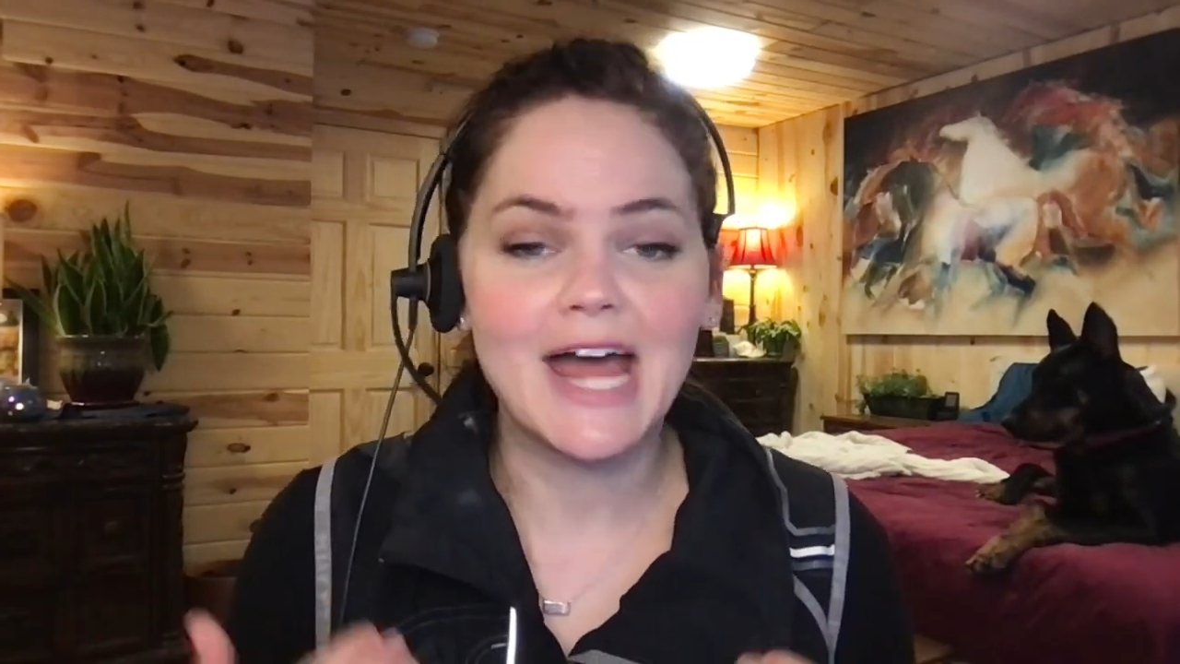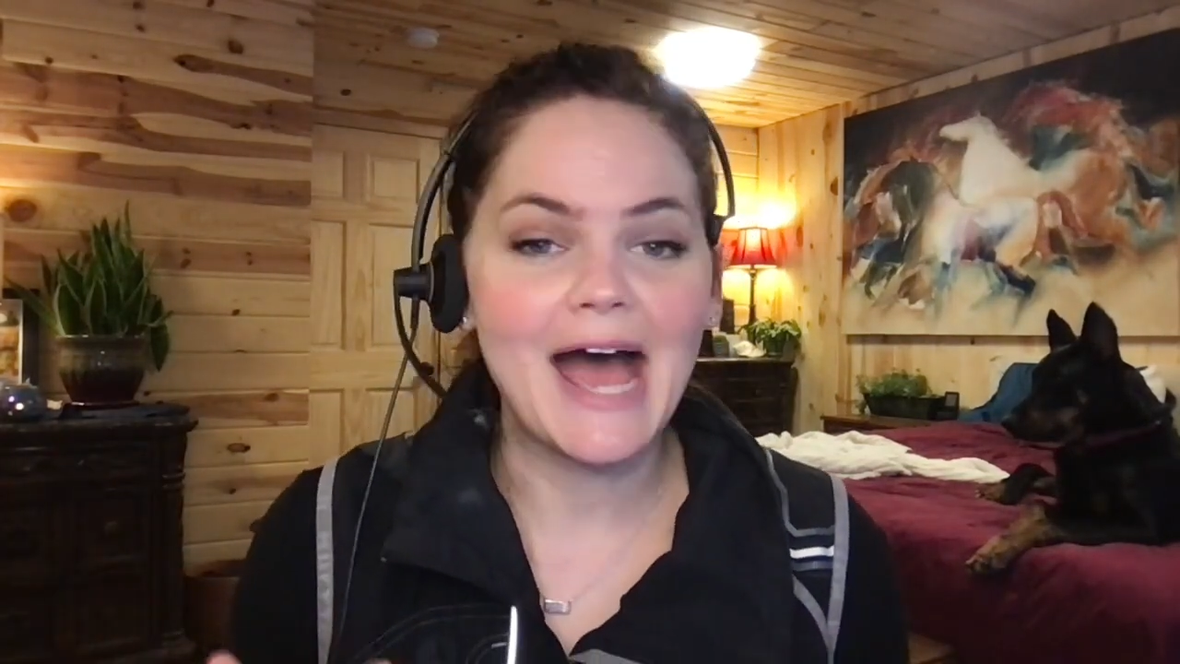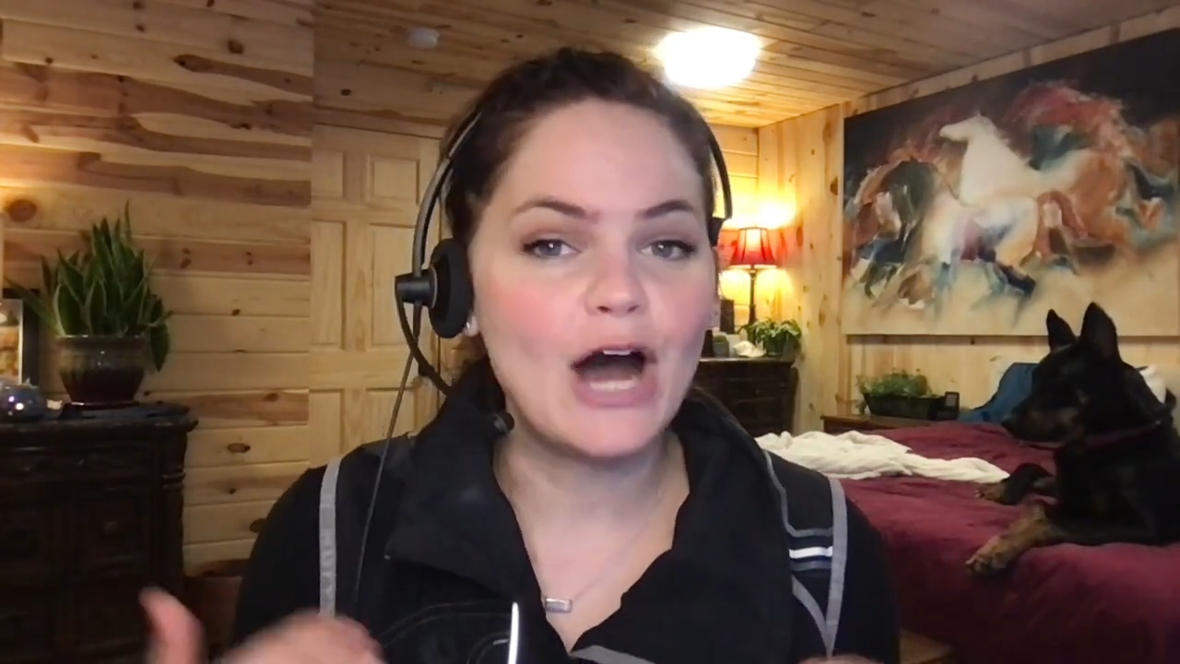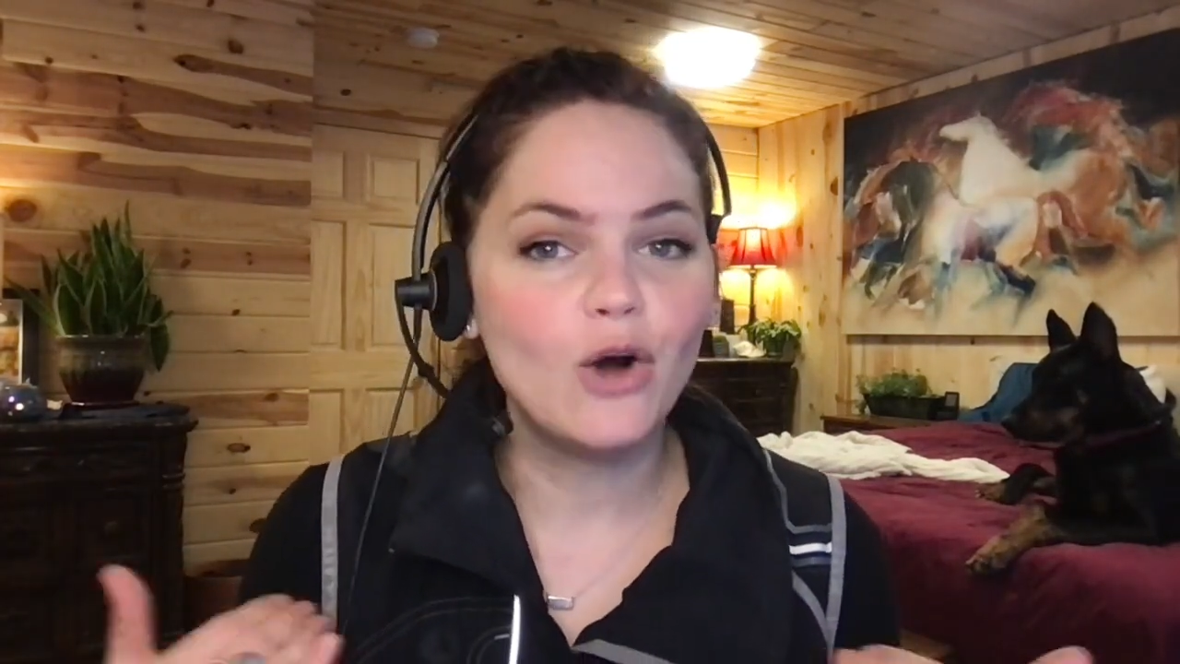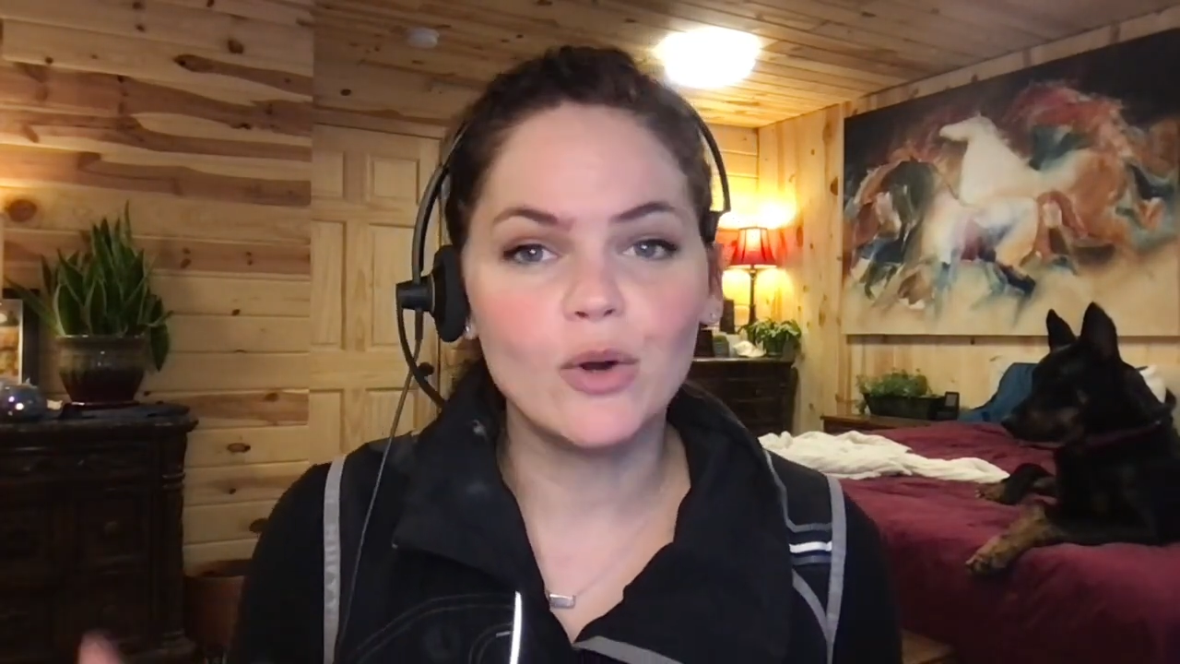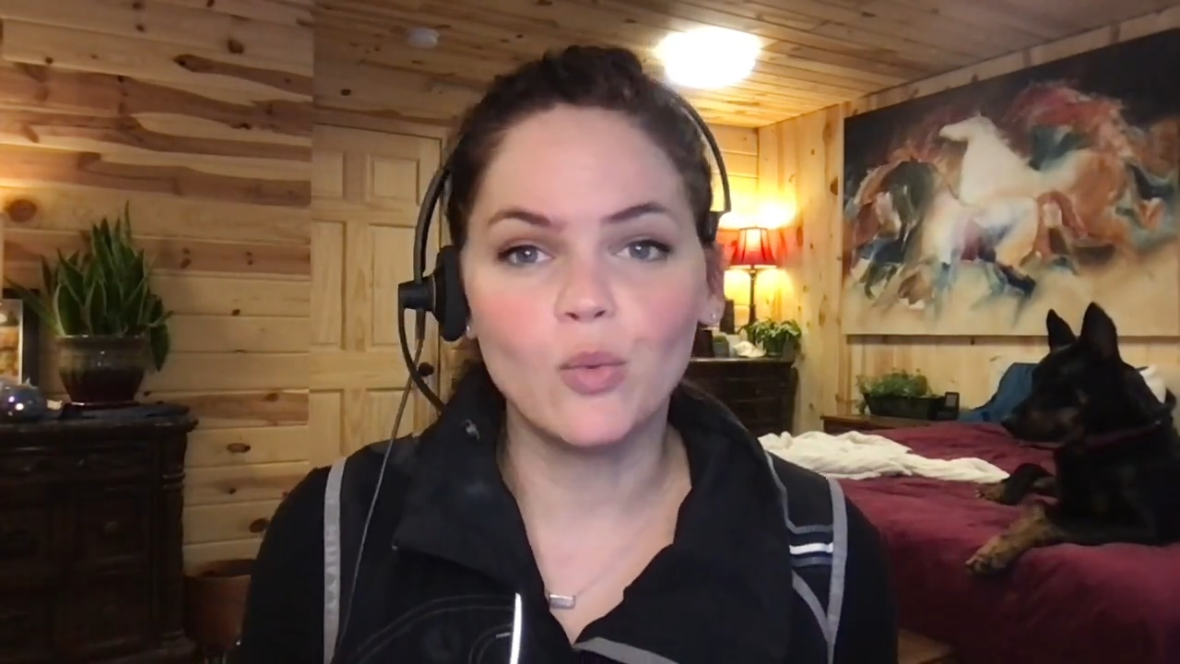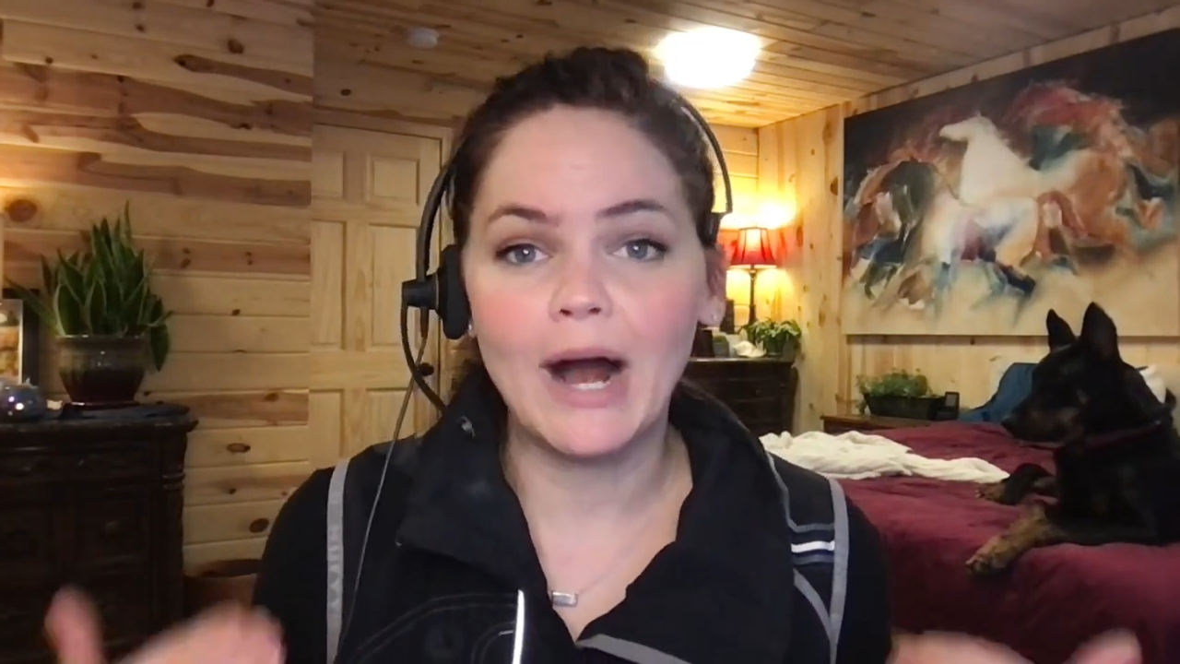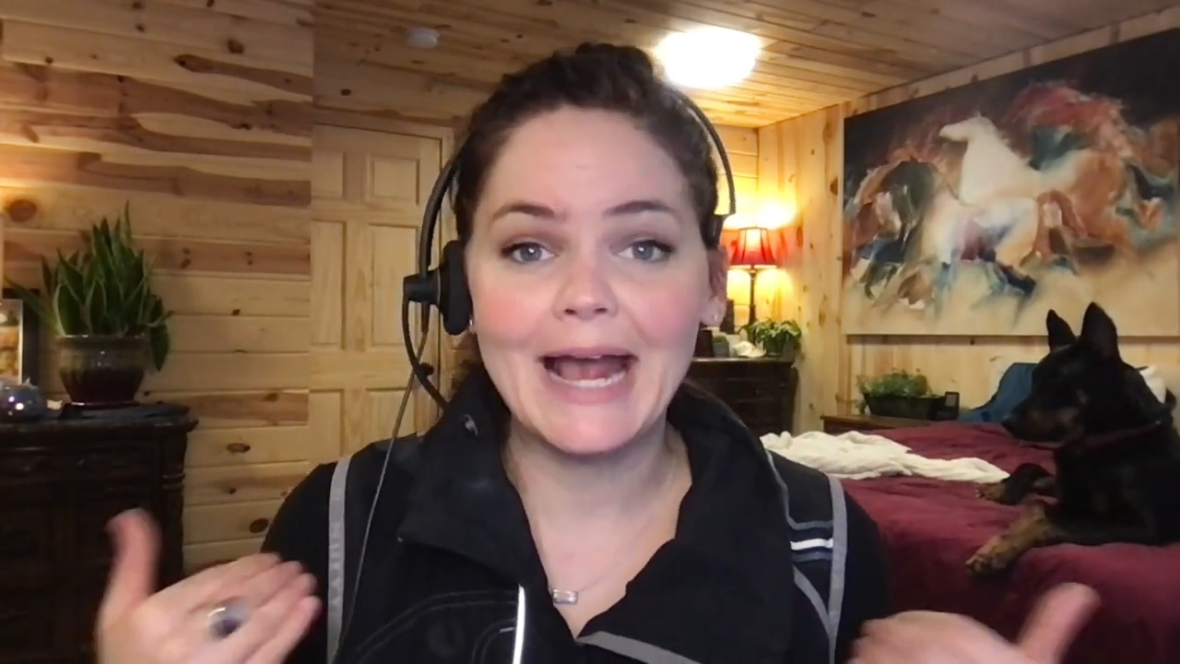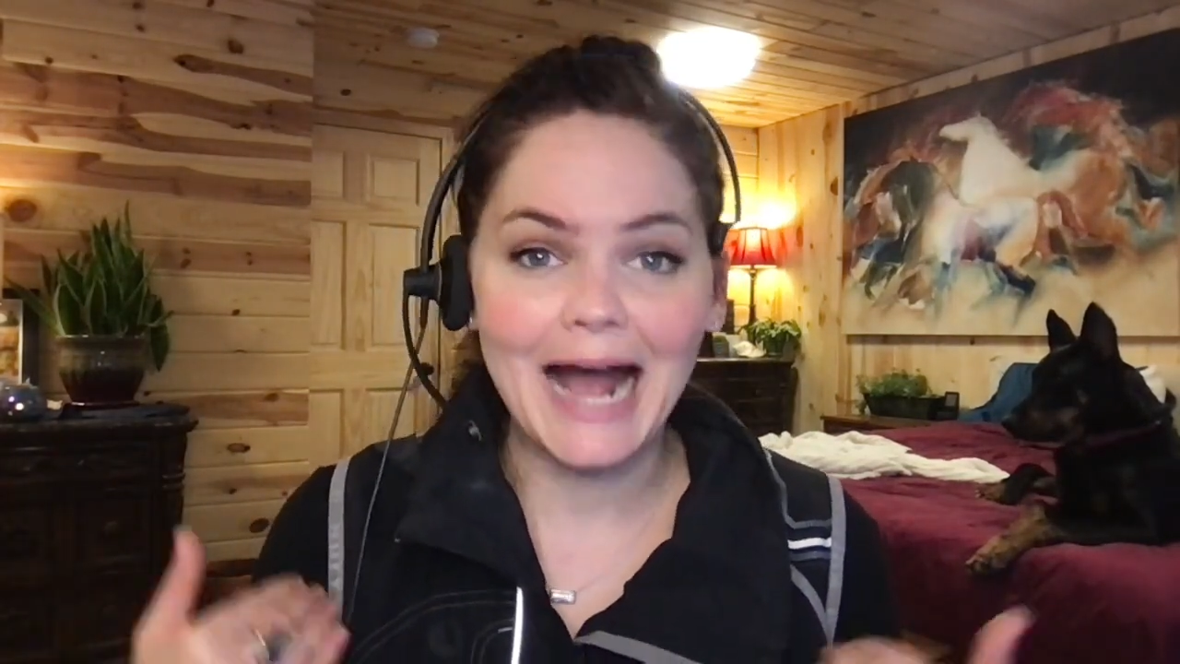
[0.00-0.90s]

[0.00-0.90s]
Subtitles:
how and why